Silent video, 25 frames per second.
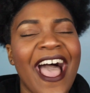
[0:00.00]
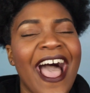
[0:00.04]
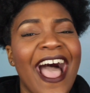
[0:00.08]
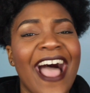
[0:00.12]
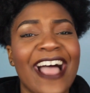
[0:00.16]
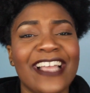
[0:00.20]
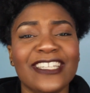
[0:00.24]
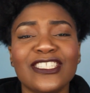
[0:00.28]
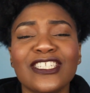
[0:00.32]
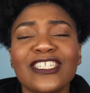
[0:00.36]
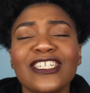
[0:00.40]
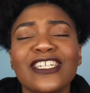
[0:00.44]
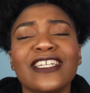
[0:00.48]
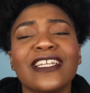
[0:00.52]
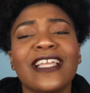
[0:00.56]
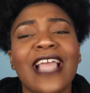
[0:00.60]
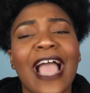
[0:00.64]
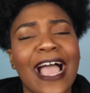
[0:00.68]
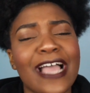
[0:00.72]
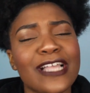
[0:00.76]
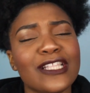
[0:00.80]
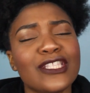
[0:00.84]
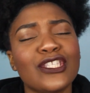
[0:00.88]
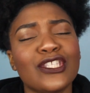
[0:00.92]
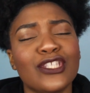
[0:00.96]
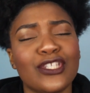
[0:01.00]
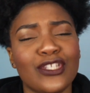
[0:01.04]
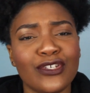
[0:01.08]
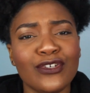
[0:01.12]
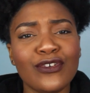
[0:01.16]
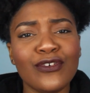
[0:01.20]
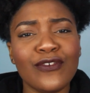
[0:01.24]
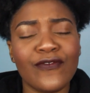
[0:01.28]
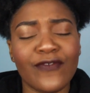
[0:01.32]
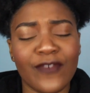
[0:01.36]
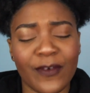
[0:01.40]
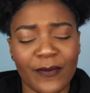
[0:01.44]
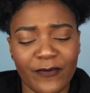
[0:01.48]
I should have got
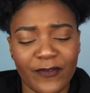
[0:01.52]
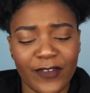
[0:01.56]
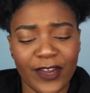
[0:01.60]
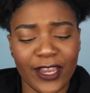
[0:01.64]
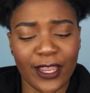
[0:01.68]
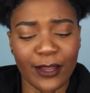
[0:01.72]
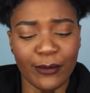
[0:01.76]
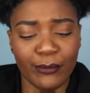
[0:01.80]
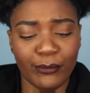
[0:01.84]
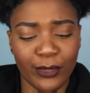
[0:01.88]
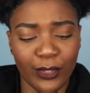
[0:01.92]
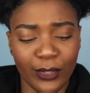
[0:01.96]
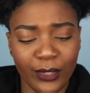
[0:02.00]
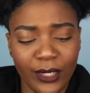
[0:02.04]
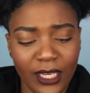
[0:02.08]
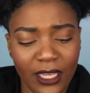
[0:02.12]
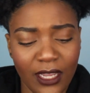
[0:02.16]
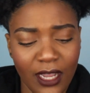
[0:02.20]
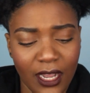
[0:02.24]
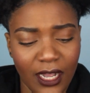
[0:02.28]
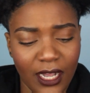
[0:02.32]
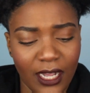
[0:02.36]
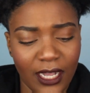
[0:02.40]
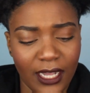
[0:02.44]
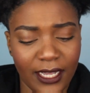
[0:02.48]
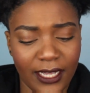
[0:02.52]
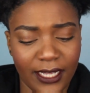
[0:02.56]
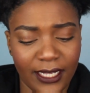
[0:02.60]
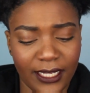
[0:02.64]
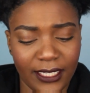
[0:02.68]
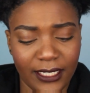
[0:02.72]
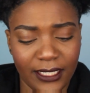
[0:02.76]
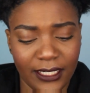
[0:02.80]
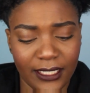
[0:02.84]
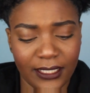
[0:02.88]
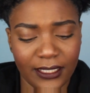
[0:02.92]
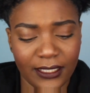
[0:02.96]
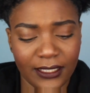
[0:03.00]
two from freaking
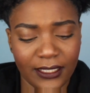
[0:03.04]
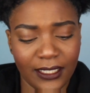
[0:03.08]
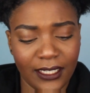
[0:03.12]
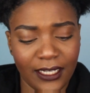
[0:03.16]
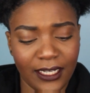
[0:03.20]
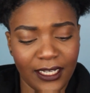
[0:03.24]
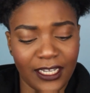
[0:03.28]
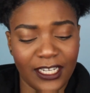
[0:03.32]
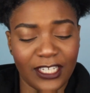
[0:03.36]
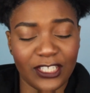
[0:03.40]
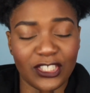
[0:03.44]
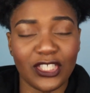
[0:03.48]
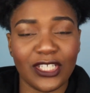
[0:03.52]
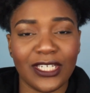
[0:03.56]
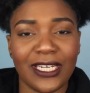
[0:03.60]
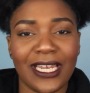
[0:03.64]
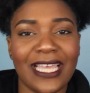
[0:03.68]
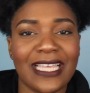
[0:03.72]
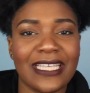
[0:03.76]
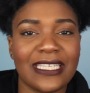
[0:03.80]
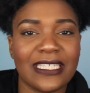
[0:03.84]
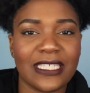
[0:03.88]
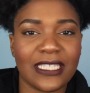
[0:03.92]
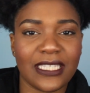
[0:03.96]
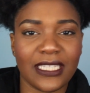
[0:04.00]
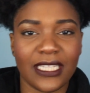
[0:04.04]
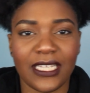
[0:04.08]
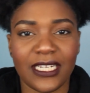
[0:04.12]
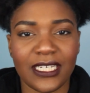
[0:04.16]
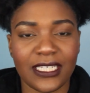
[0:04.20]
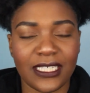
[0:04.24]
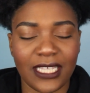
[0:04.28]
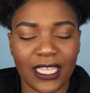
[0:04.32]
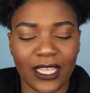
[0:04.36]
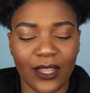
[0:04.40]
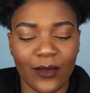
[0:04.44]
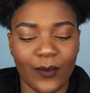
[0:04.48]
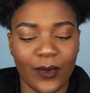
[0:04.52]
BeautyCon. I should have like slid
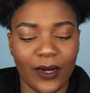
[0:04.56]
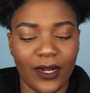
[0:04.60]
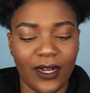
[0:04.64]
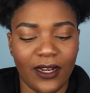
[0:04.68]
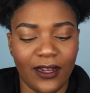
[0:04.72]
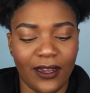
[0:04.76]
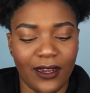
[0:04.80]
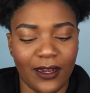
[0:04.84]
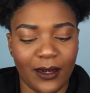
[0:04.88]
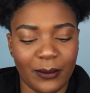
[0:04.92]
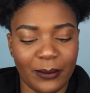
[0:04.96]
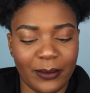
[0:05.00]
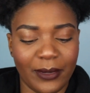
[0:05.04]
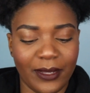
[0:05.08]
a second one in there,